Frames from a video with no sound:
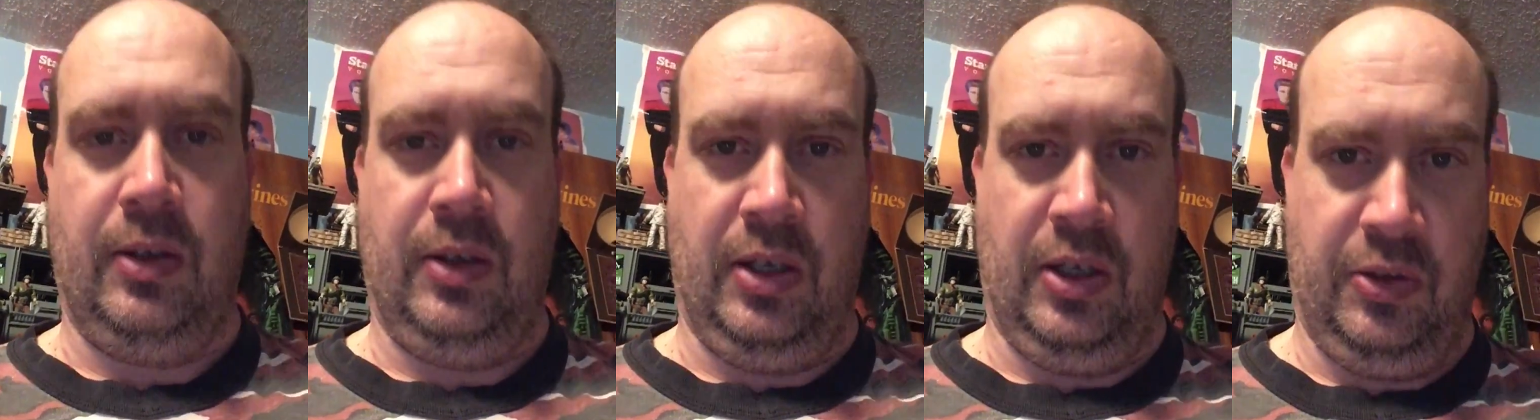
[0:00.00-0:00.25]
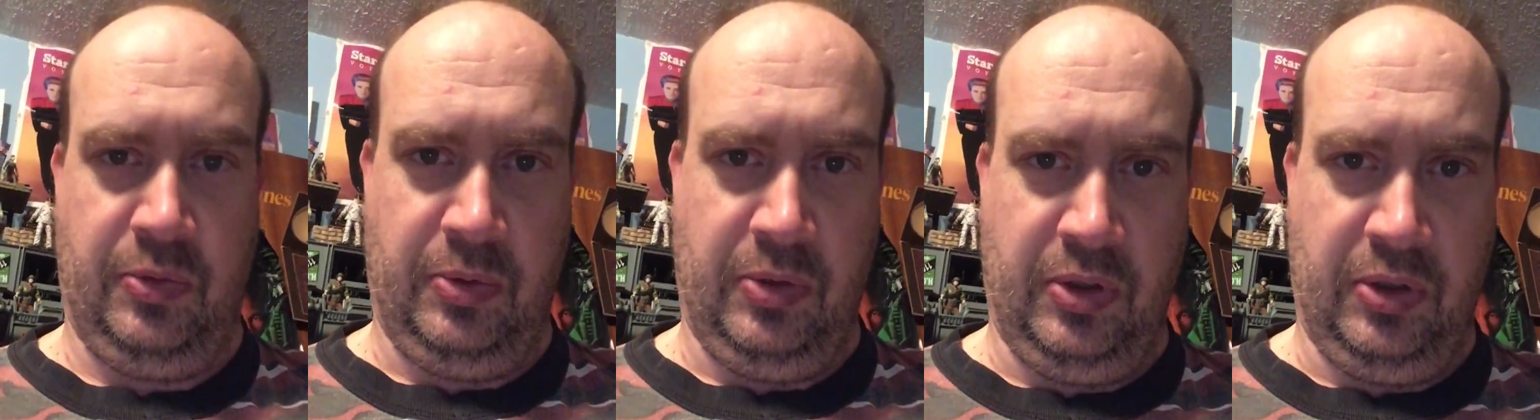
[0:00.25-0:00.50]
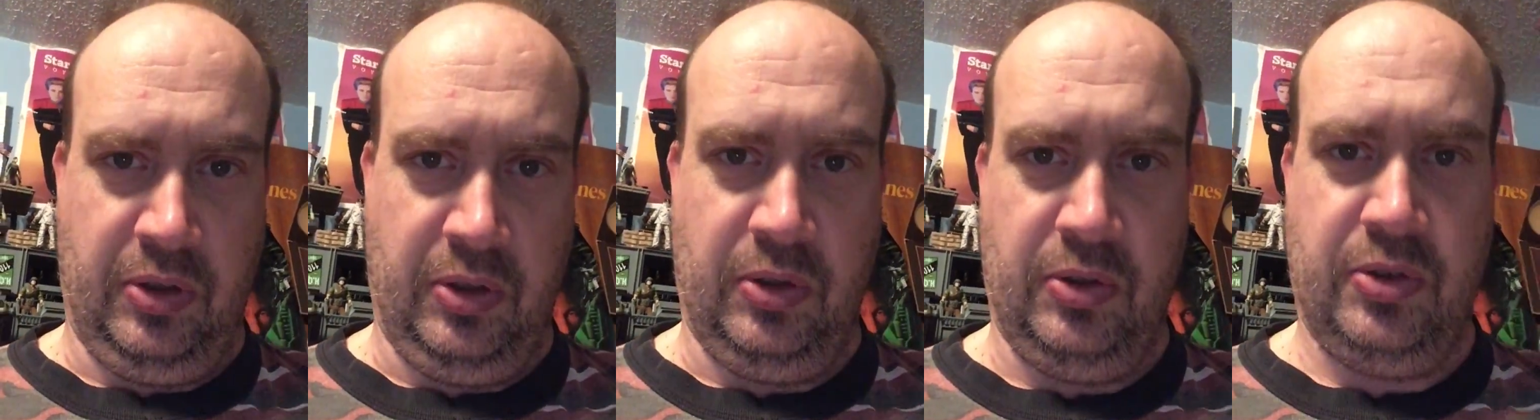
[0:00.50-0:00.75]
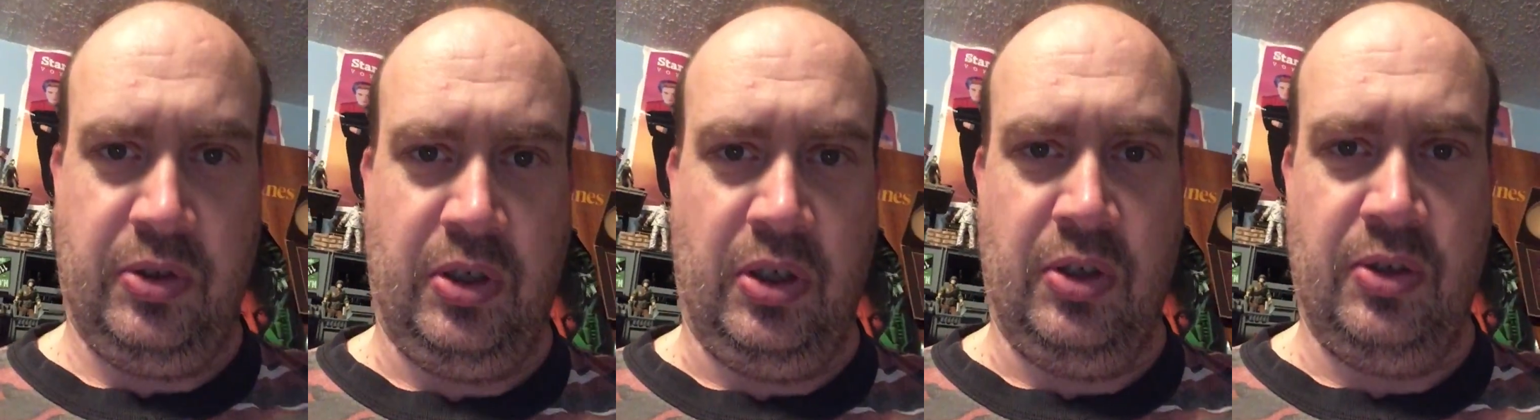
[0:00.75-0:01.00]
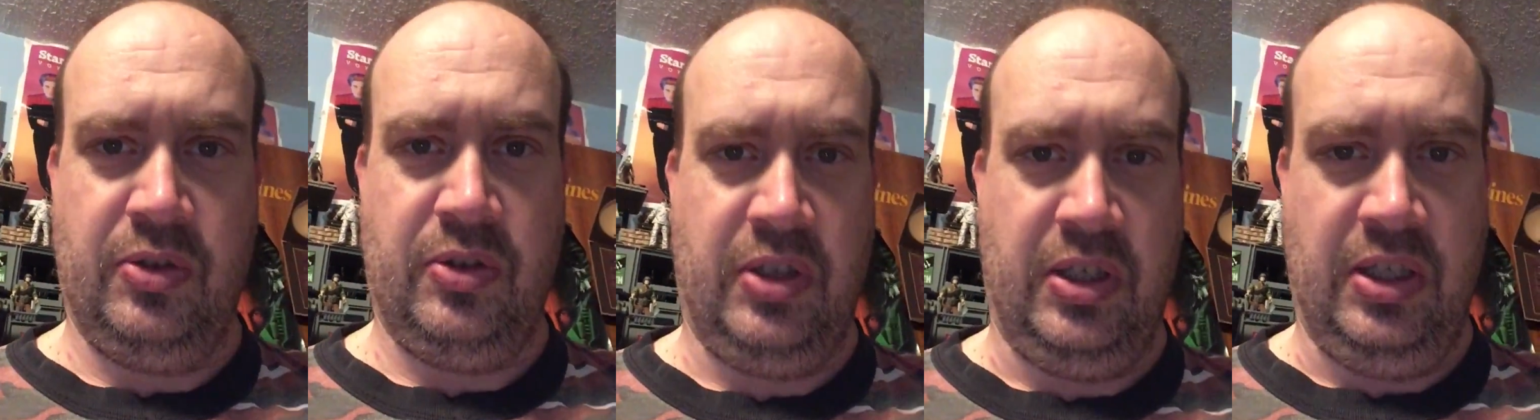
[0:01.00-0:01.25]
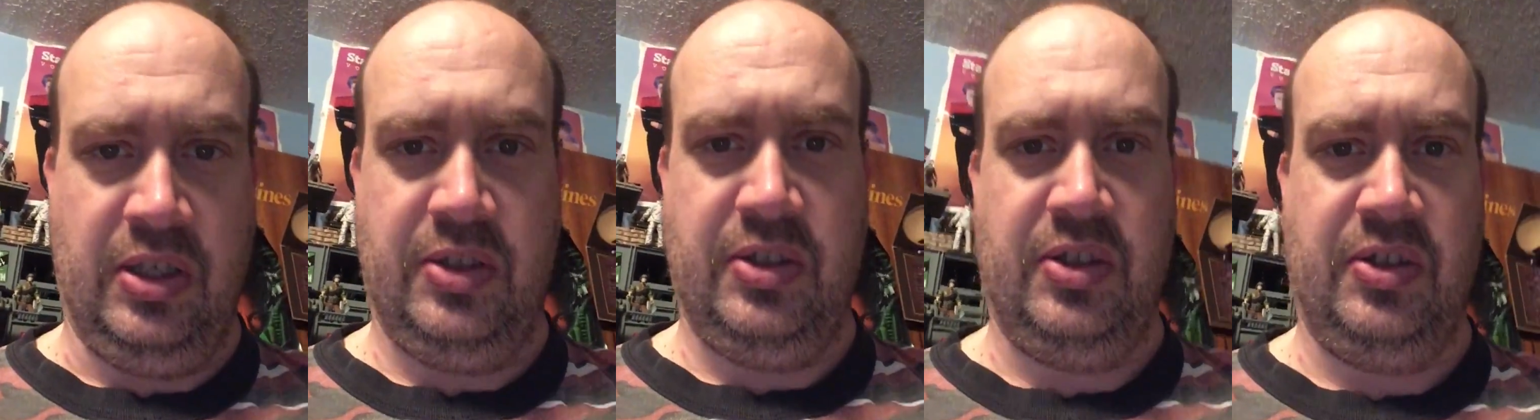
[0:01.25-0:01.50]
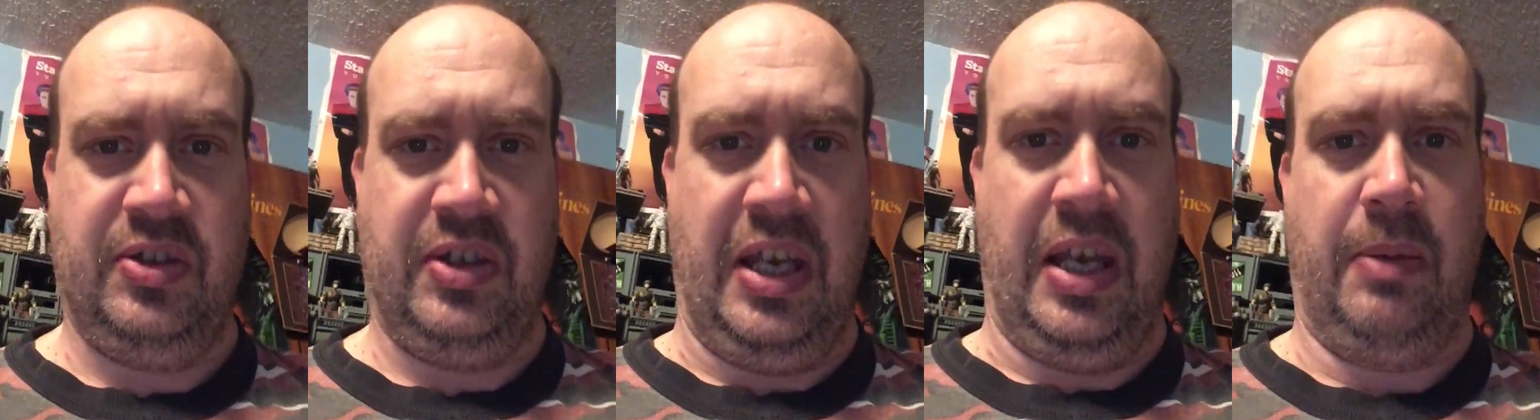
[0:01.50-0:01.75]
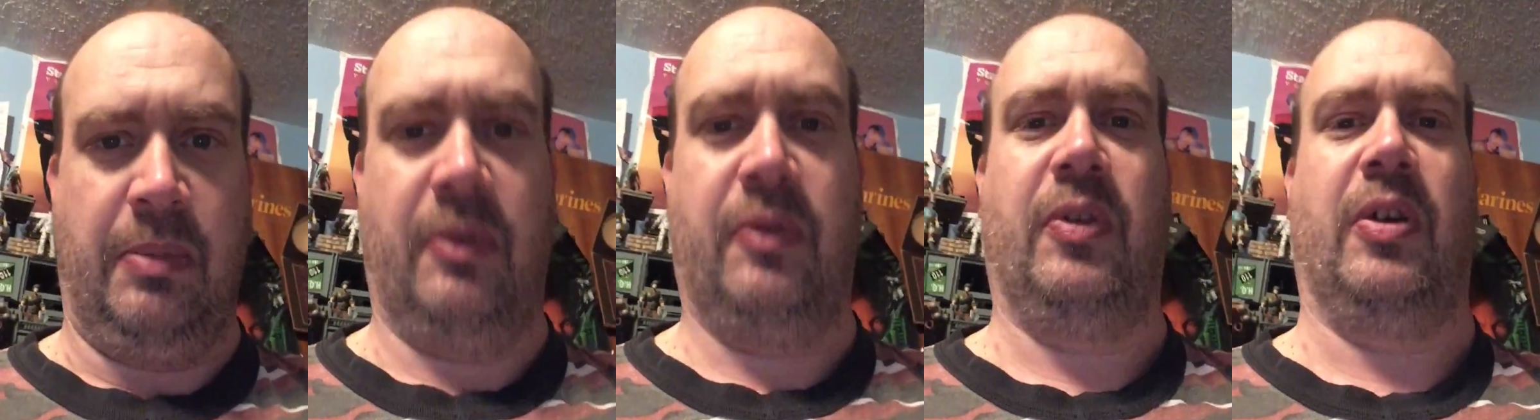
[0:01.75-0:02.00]
That's where the Gooch goes, gets his
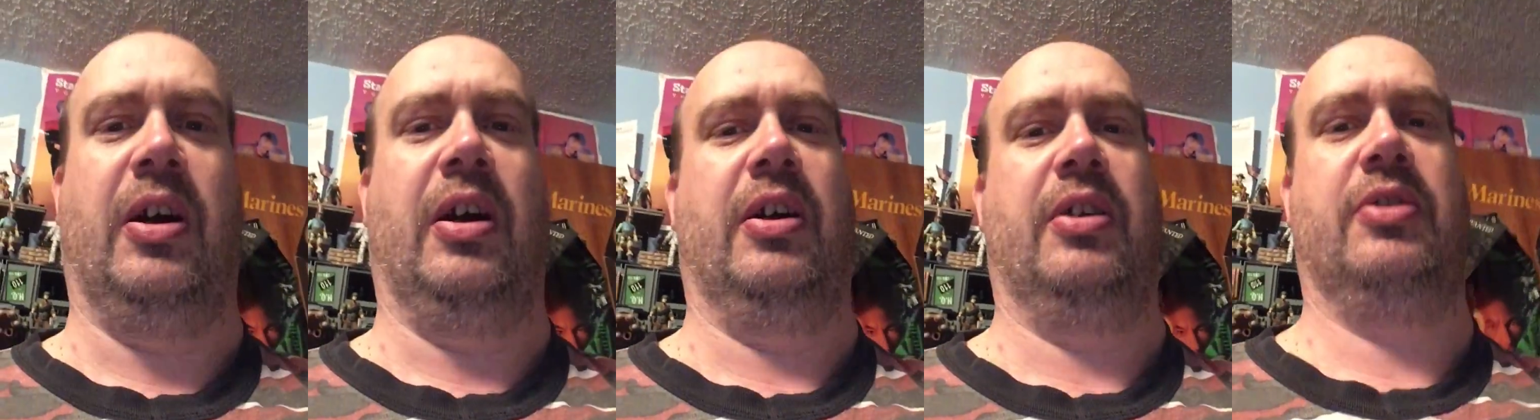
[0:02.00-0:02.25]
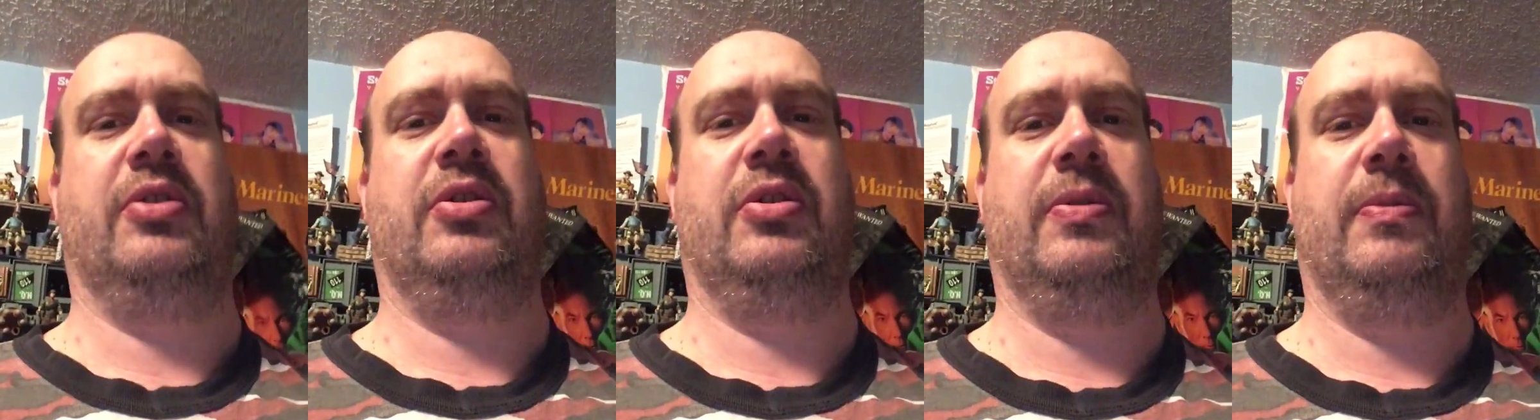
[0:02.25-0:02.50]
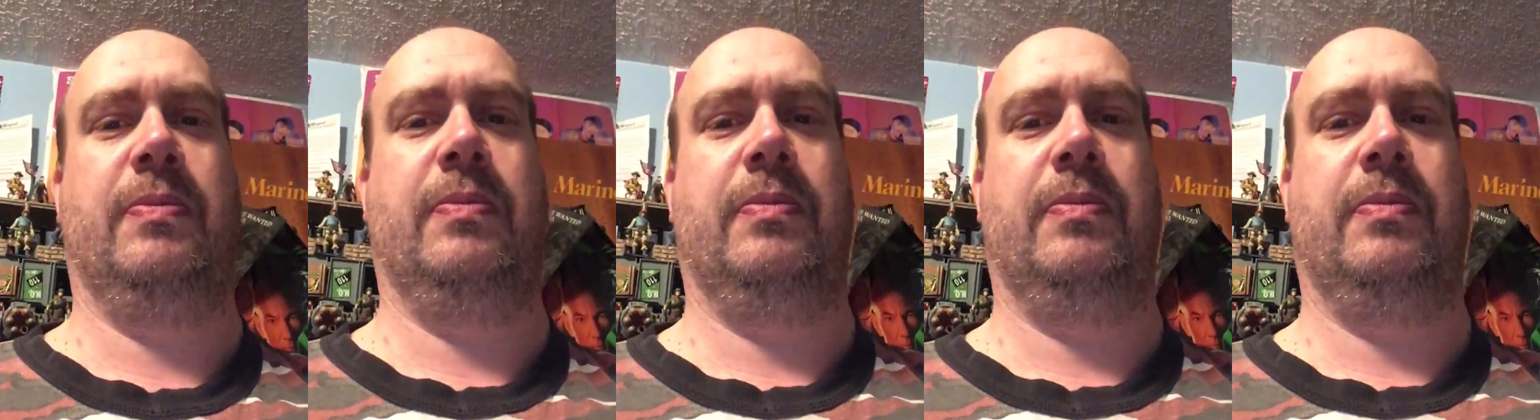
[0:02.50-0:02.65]
camouflage.